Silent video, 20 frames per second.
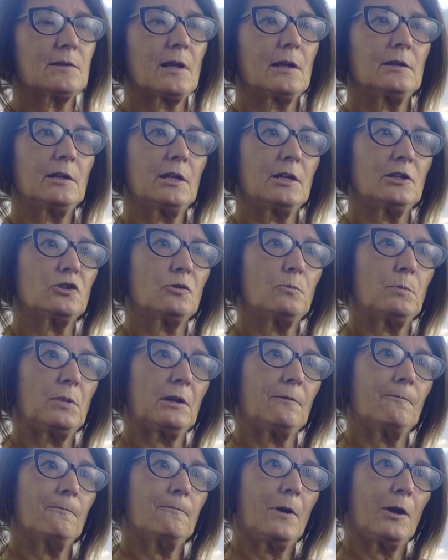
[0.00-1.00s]
that need to be
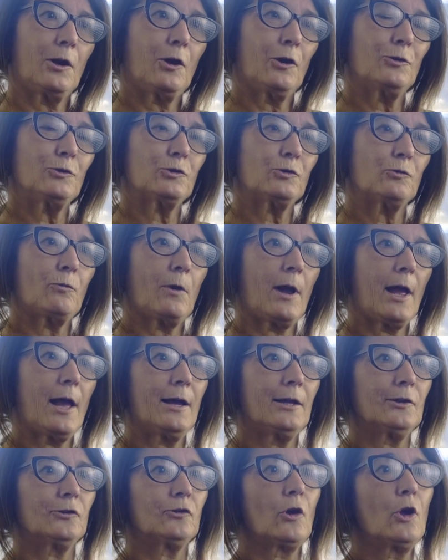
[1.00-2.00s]
followed
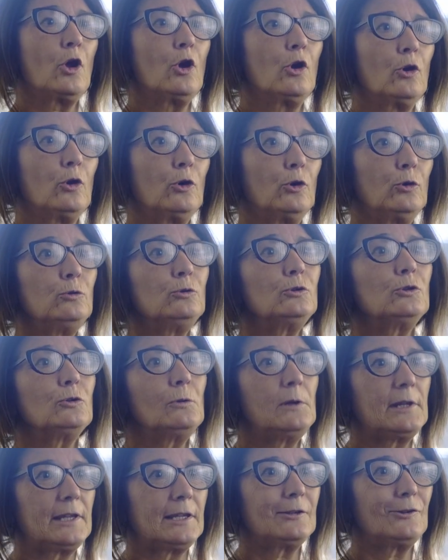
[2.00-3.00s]
around who you
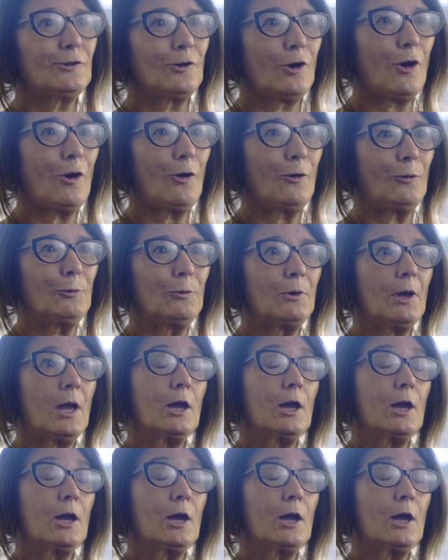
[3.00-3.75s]
let know,